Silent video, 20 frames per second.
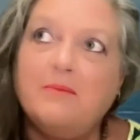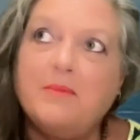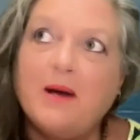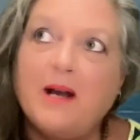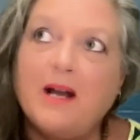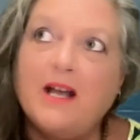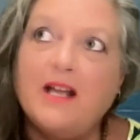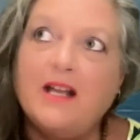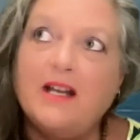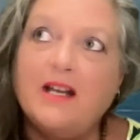
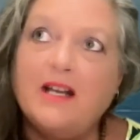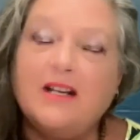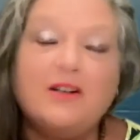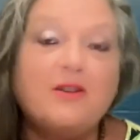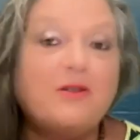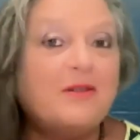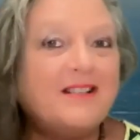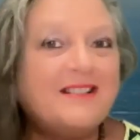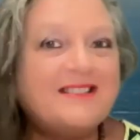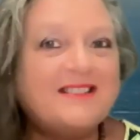by
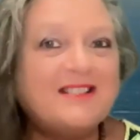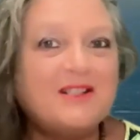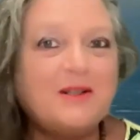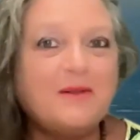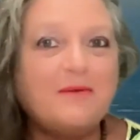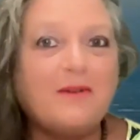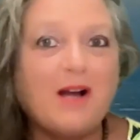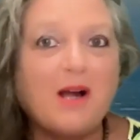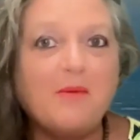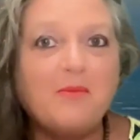increasing
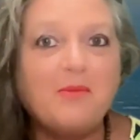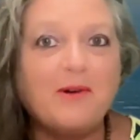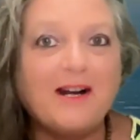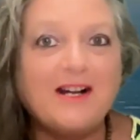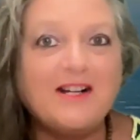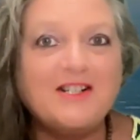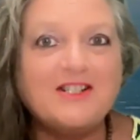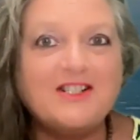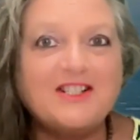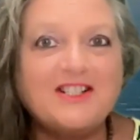your
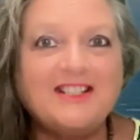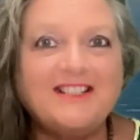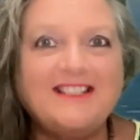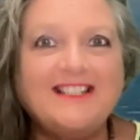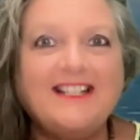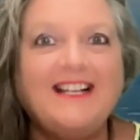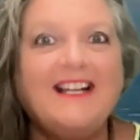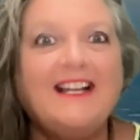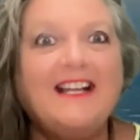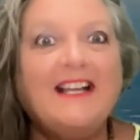
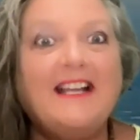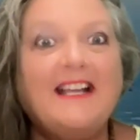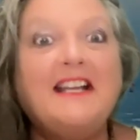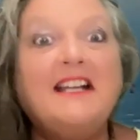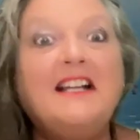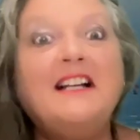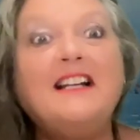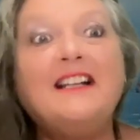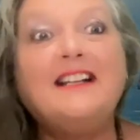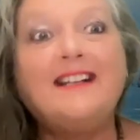vibration,
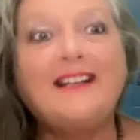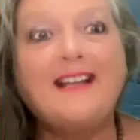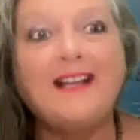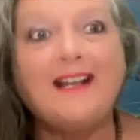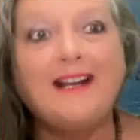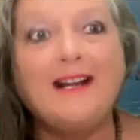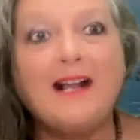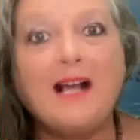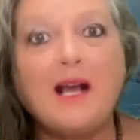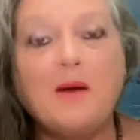healing
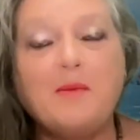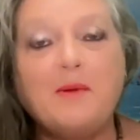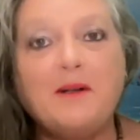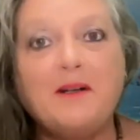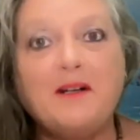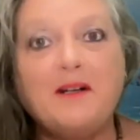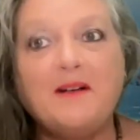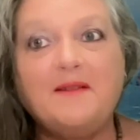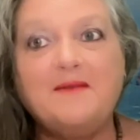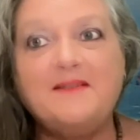can
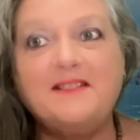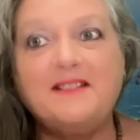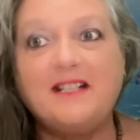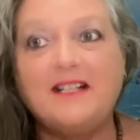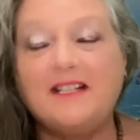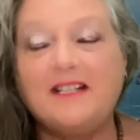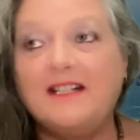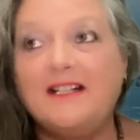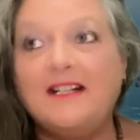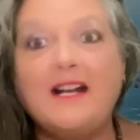happen. I've
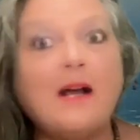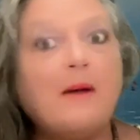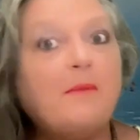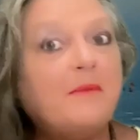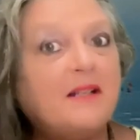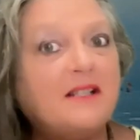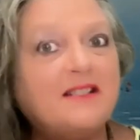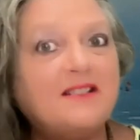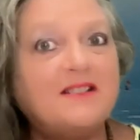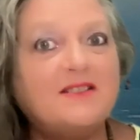seen it
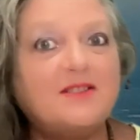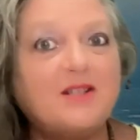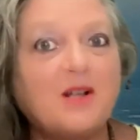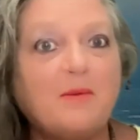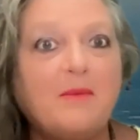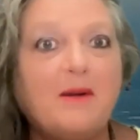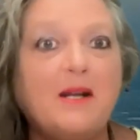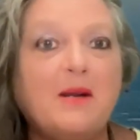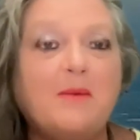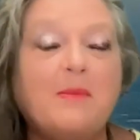happening to
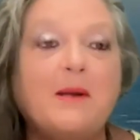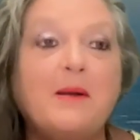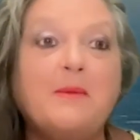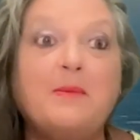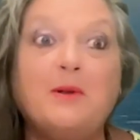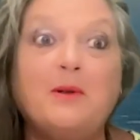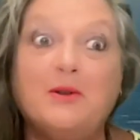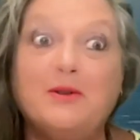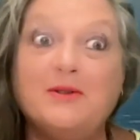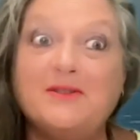so many
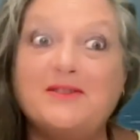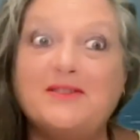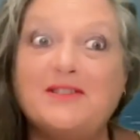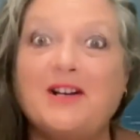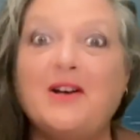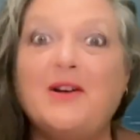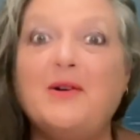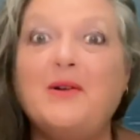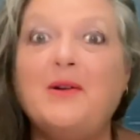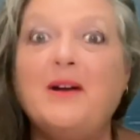people
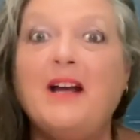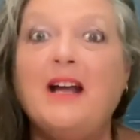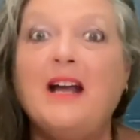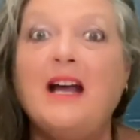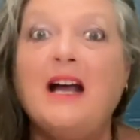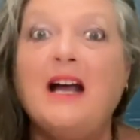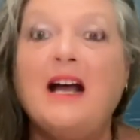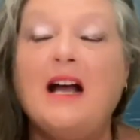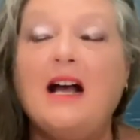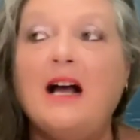also.
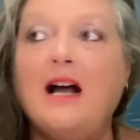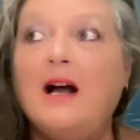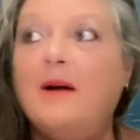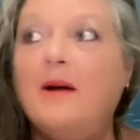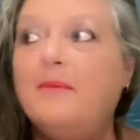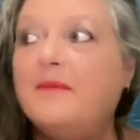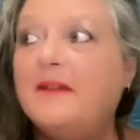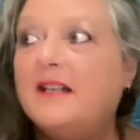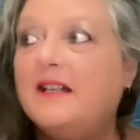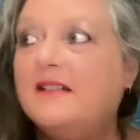
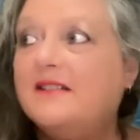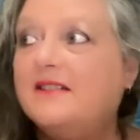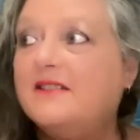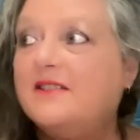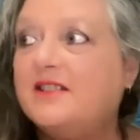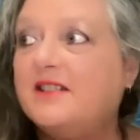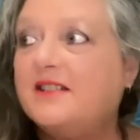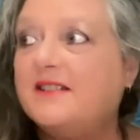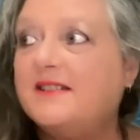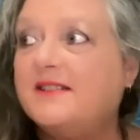It's
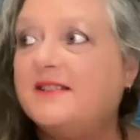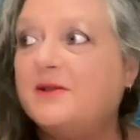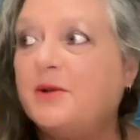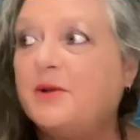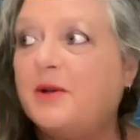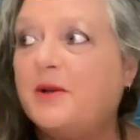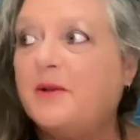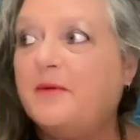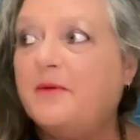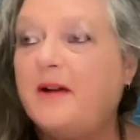just
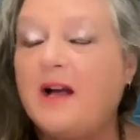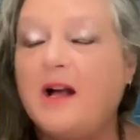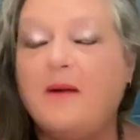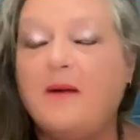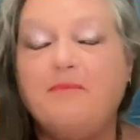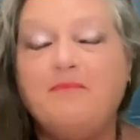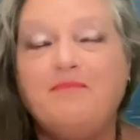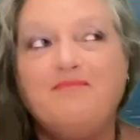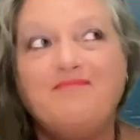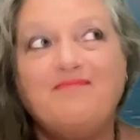sort
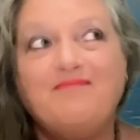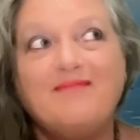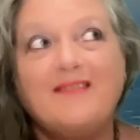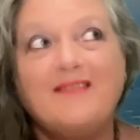of